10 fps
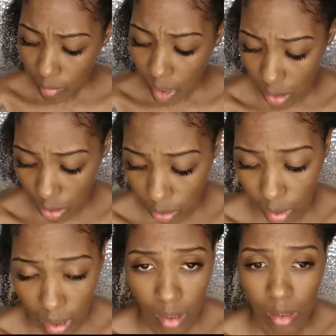So I
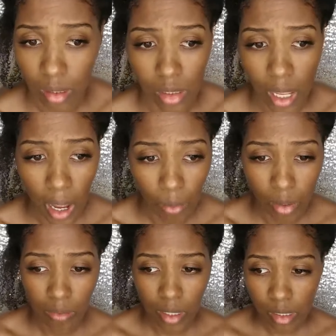wouldn't
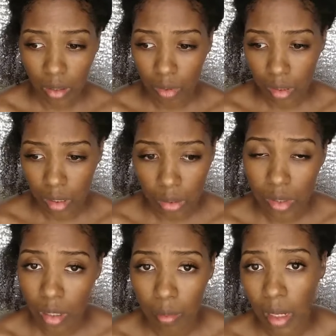advise anyone
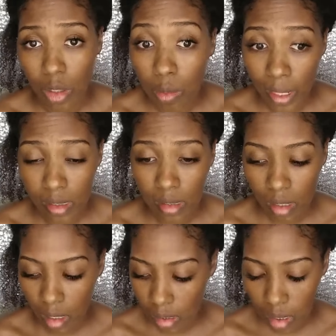using humectant
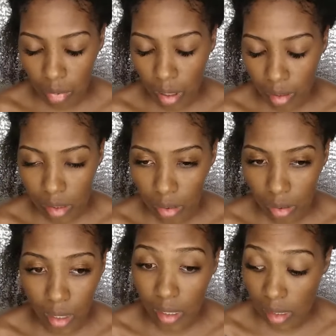type products on
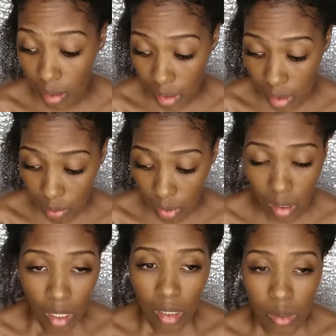relaxed hair. And this is what
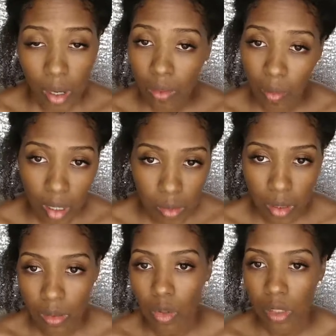this product reminds me
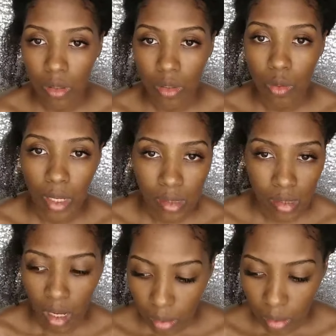of, more so of a humectant.
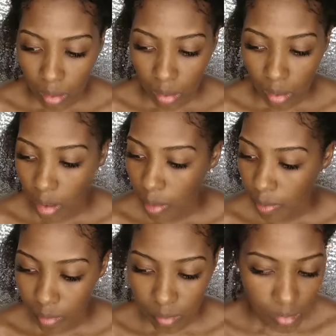So
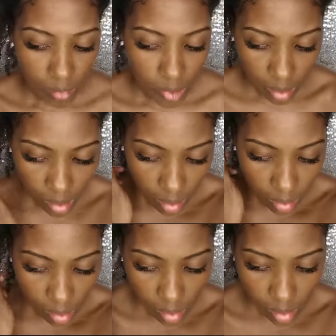like I said,
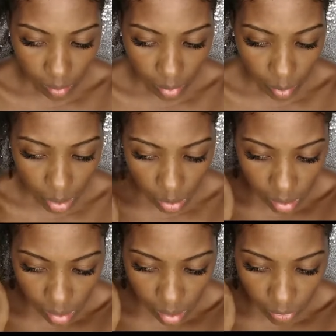this is pretty much, you can
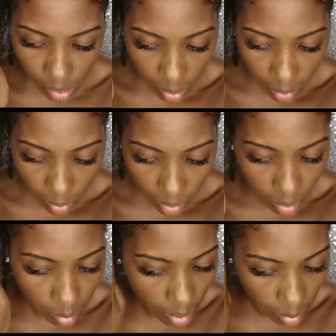still see the fuzzy part where I didn't
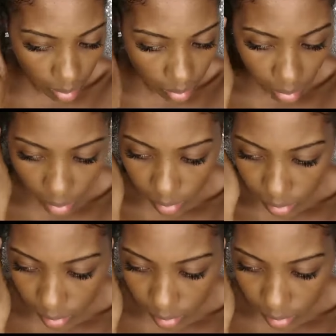apply product at.